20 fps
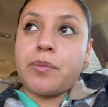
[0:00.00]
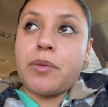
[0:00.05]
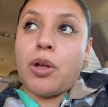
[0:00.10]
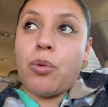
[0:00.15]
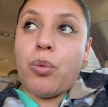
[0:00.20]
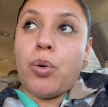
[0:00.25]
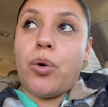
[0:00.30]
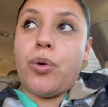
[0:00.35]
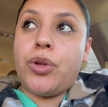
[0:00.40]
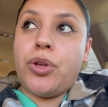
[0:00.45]

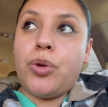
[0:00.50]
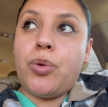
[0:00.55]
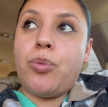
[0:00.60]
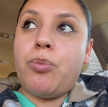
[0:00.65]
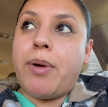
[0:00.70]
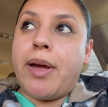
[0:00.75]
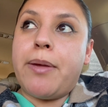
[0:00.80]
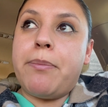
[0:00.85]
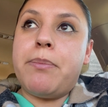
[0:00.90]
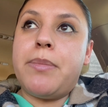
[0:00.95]
well, you
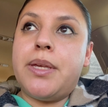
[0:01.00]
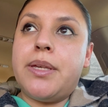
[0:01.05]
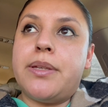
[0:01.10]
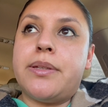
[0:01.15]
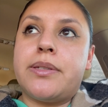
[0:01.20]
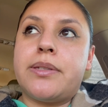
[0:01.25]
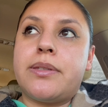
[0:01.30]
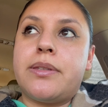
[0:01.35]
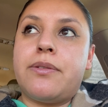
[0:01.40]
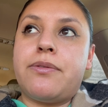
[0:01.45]
might
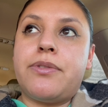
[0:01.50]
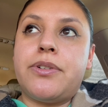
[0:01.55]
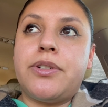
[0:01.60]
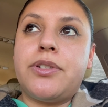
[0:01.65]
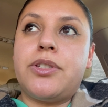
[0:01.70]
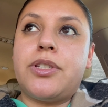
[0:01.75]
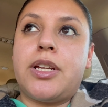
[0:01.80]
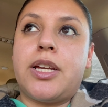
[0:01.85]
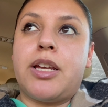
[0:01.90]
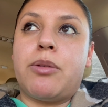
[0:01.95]
miss the
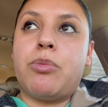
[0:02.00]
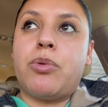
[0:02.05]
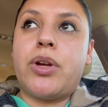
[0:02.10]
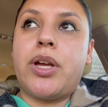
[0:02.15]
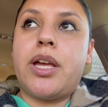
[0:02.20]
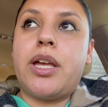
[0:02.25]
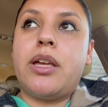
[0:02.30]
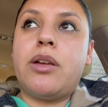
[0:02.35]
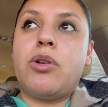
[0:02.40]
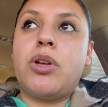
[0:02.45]
first time,
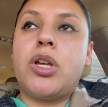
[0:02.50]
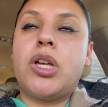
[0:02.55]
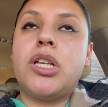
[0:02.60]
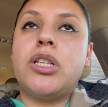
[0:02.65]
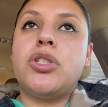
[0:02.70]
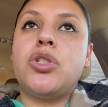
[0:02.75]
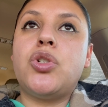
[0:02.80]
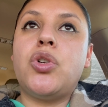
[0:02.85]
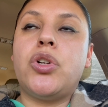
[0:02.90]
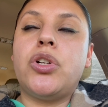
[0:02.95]
okay?
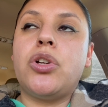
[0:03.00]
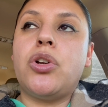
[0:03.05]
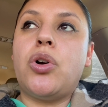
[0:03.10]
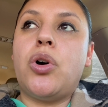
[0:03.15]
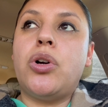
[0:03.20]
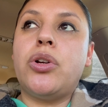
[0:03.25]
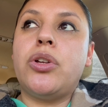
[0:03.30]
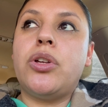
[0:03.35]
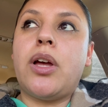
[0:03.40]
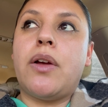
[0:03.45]

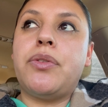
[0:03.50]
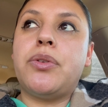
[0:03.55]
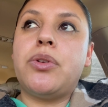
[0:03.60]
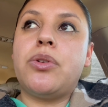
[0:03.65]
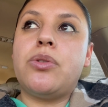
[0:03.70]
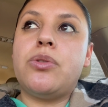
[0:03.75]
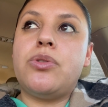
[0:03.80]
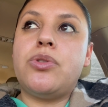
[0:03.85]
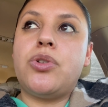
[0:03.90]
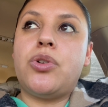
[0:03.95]
You have to
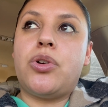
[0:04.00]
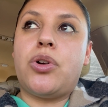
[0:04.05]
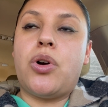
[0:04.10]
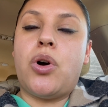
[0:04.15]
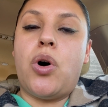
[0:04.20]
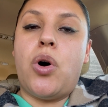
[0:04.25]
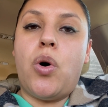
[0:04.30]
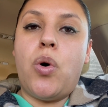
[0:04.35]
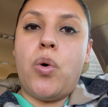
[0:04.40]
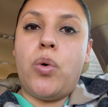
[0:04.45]
use your
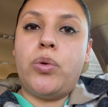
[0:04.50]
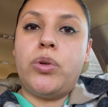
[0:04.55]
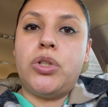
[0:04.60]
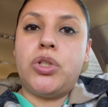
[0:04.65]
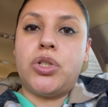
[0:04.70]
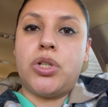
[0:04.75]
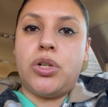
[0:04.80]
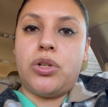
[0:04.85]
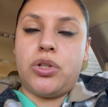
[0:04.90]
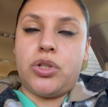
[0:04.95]
own
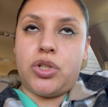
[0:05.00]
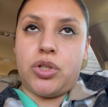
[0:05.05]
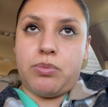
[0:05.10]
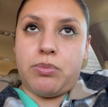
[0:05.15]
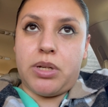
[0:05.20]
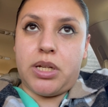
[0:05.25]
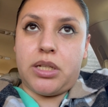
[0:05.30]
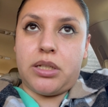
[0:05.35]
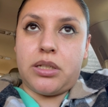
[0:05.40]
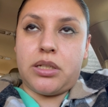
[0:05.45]

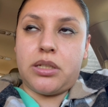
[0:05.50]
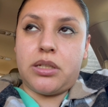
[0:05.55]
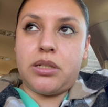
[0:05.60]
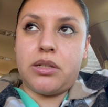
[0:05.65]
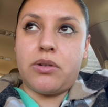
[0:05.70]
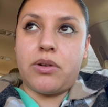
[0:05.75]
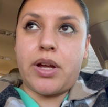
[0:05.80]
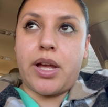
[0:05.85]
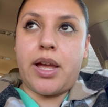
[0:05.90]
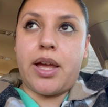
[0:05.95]
judgment,
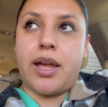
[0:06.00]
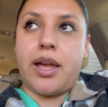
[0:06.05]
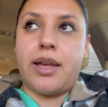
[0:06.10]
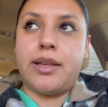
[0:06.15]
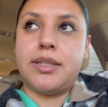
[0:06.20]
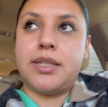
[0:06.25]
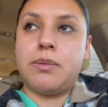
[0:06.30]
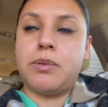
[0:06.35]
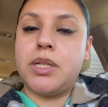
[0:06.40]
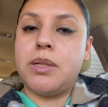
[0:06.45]
okay?
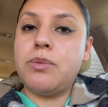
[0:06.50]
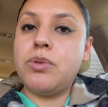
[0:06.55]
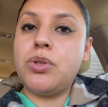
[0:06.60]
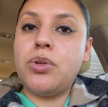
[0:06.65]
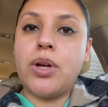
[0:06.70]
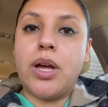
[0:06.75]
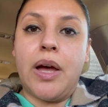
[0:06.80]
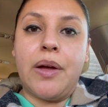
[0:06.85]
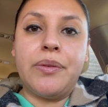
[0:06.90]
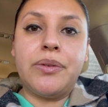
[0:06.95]
Sometimes
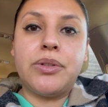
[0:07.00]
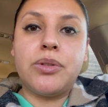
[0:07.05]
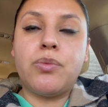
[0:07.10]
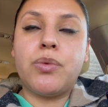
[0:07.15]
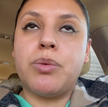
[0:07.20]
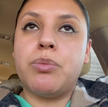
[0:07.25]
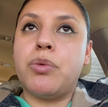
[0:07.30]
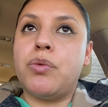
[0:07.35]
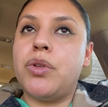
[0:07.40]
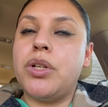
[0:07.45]
you have to
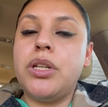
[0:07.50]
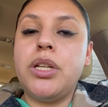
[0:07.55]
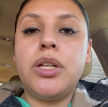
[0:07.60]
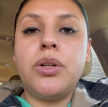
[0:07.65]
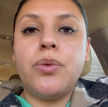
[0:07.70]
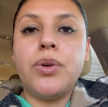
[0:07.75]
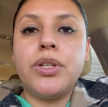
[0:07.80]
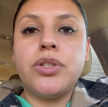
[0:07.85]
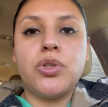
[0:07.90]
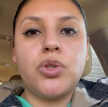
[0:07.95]
remove the
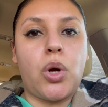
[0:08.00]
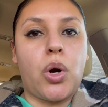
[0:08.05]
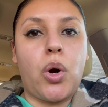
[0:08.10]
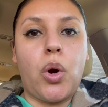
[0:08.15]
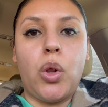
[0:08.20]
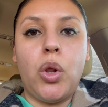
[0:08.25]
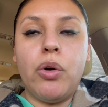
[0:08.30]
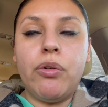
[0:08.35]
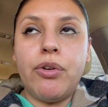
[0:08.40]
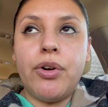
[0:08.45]
needle and start
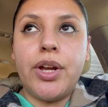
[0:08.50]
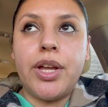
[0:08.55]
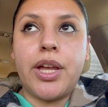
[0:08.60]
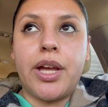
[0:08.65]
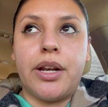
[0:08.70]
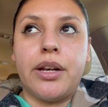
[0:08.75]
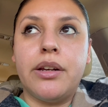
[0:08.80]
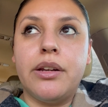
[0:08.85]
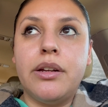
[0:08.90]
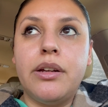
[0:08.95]
all over
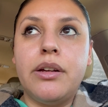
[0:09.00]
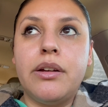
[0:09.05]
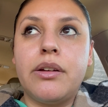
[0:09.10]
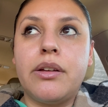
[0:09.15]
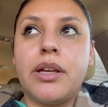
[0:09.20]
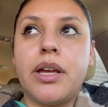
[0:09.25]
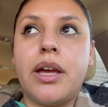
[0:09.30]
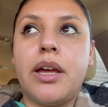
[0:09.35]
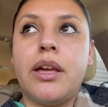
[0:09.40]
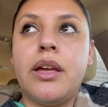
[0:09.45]
again,
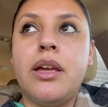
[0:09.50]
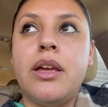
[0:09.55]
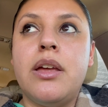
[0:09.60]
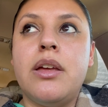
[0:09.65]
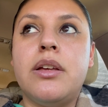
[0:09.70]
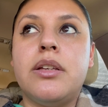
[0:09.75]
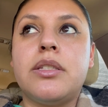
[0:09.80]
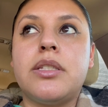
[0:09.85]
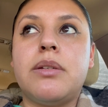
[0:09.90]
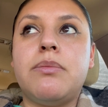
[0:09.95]
okay?
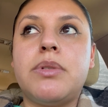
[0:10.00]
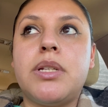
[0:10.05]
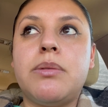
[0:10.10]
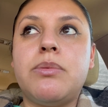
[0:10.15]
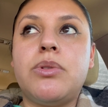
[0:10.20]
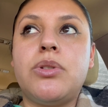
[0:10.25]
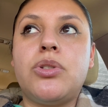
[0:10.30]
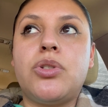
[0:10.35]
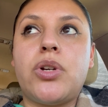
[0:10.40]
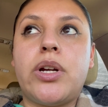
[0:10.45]

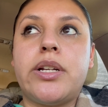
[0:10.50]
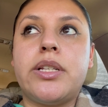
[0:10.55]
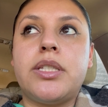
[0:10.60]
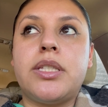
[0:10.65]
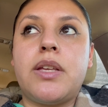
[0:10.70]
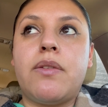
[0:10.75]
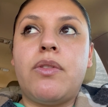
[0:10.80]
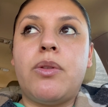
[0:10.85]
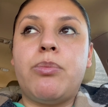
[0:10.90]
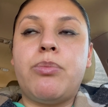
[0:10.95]
Sometimes you try to
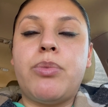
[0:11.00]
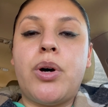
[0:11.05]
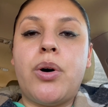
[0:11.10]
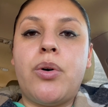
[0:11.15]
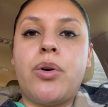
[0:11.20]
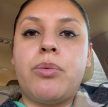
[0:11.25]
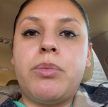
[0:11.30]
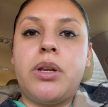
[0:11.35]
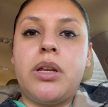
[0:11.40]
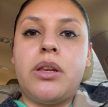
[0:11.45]
save the
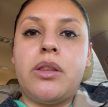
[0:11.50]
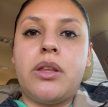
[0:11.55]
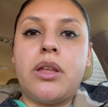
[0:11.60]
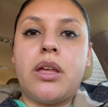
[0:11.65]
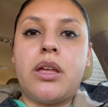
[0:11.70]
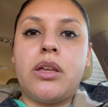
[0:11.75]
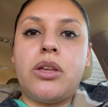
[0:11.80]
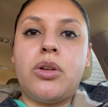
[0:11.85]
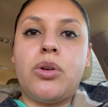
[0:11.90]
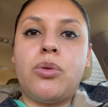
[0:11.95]
poke, meaning
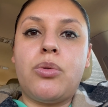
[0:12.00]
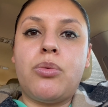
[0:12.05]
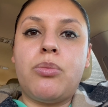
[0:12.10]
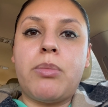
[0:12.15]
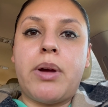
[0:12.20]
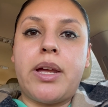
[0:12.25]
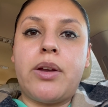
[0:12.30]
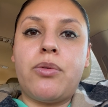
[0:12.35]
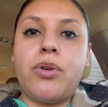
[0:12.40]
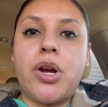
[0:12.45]
that you
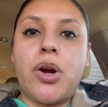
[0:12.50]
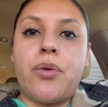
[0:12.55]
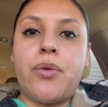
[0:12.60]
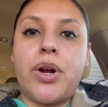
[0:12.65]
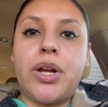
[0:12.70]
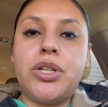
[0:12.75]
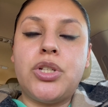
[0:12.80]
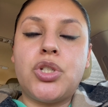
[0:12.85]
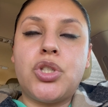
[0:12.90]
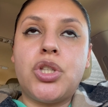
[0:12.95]
might
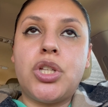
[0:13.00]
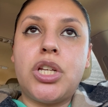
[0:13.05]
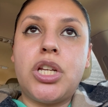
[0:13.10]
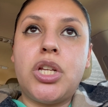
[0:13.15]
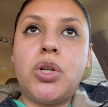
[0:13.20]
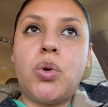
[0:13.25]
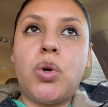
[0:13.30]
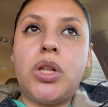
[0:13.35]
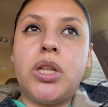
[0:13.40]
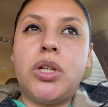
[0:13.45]
rearrange the
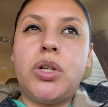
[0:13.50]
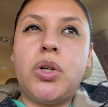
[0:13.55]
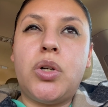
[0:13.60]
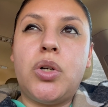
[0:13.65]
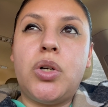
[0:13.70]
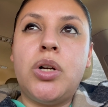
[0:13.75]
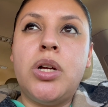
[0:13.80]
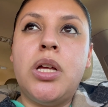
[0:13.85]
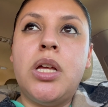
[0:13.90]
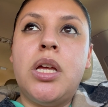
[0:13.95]
needle a
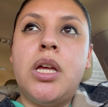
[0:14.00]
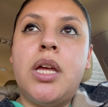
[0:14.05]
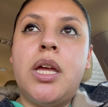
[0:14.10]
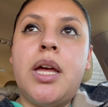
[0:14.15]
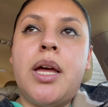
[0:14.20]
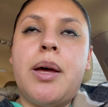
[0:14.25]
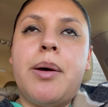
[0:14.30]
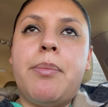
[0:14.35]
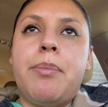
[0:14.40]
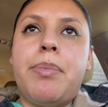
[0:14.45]
little,
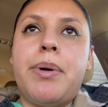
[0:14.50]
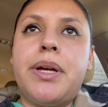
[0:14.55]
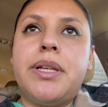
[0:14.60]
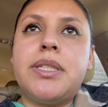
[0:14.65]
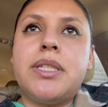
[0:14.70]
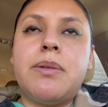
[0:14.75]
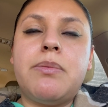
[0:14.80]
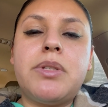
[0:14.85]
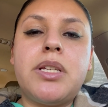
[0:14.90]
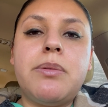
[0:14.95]
but
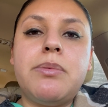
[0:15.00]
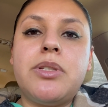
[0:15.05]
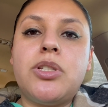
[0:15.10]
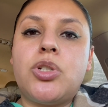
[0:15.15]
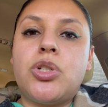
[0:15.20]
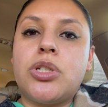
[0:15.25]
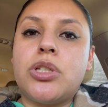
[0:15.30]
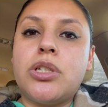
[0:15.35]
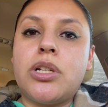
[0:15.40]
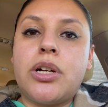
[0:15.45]
sometimes
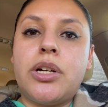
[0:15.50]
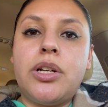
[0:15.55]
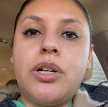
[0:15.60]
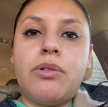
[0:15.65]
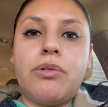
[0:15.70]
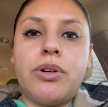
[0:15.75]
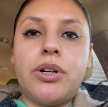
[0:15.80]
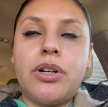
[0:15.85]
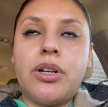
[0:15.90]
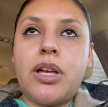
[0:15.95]
it's just not gonna
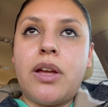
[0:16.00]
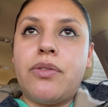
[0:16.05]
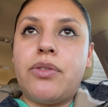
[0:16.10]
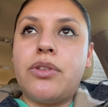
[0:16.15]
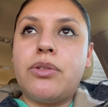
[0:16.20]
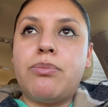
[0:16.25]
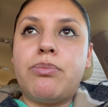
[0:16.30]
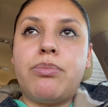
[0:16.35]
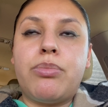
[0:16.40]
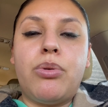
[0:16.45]
work. You have
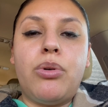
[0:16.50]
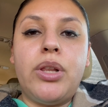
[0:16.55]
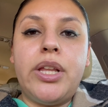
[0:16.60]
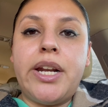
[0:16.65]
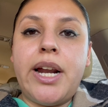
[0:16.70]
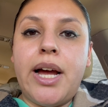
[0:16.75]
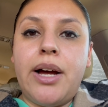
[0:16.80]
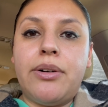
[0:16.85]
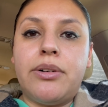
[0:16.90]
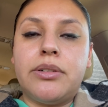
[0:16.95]
to pull it
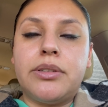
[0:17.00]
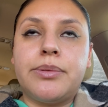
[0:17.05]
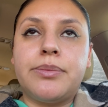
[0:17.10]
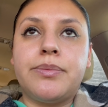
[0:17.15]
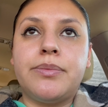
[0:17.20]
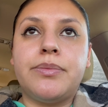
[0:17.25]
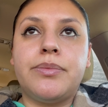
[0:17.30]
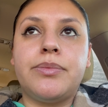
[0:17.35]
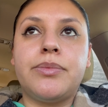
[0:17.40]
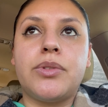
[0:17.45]
out,
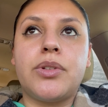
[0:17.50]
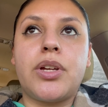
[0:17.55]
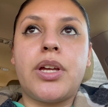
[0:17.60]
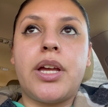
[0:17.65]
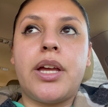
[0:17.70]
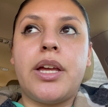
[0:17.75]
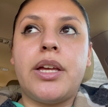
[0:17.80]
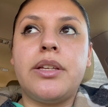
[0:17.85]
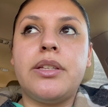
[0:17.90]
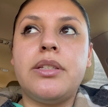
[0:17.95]

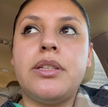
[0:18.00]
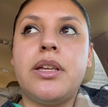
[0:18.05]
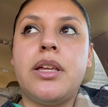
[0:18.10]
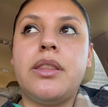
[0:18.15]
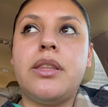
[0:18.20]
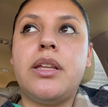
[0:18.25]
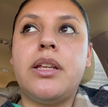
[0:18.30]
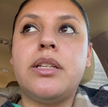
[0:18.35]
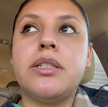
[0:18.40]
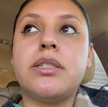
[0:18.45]
okay?
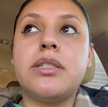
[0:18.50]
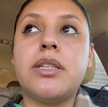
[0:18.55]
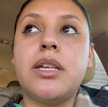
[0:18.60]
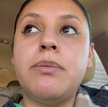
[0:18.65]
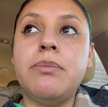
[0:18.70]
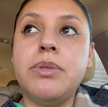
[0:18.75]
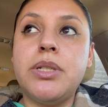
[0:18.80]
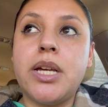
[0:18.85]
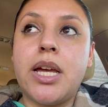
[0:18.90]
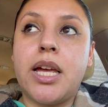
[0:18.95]
And then
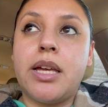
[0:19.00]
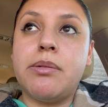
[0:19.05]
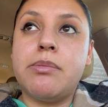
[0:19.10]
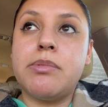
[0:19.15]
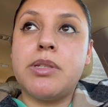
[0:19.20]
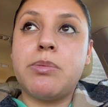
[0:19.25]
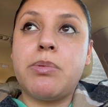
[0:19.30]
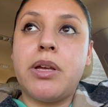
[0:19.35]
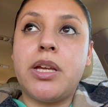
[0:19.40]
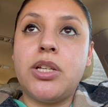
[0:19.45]

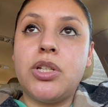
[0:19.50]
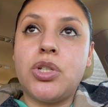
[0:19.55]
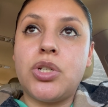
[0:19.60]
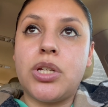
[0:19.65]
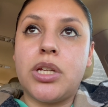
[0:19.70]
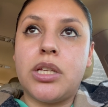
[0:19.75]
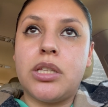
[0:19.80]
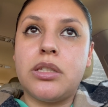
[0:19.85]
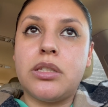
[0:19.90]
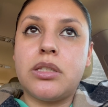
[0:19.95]
sometimes
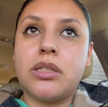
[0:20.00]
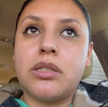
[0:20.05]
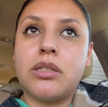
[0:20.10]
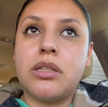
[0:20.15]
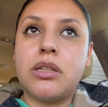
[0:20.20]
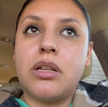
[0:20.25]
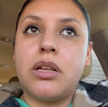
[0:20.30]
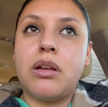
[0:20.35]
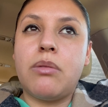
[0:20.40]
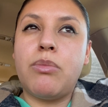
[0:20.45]
patients,
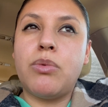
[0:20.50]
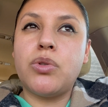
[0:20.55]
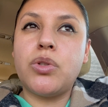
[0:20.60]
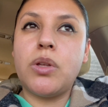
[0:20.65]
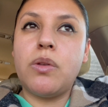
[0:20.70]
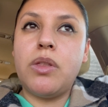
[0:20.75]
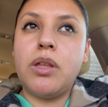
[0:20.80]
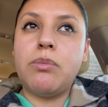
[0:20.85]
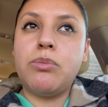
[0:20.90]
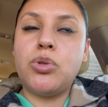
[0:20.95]
most
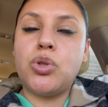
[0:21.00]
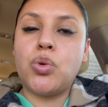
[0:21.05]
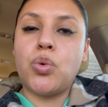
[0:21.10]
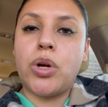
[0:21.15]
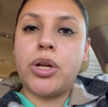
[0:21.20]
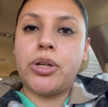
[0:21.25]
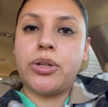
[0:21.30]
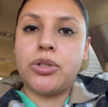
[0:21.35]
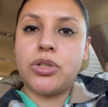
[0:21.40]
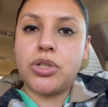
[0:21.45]
of them do
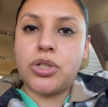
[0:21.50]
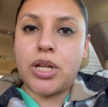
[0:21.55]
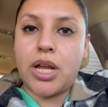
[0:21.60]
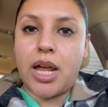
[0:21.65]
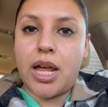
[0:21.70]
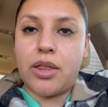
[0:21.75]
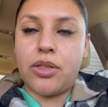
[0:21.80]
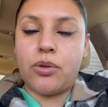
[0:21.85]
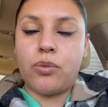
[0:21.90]
understand.